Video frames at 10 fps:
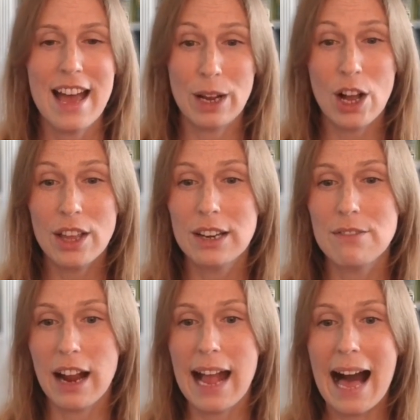We call it a
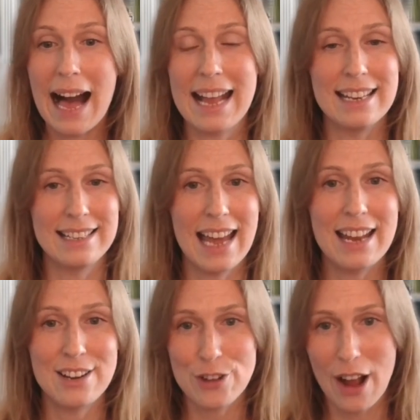very high
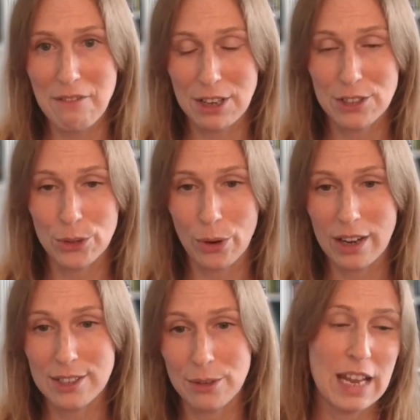intent traffic
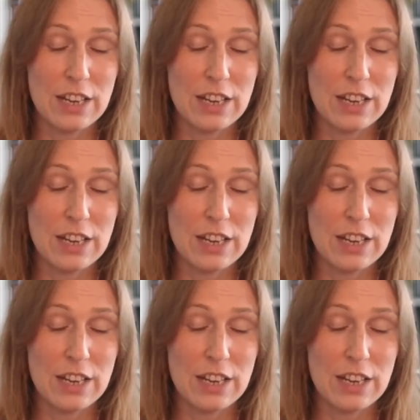source.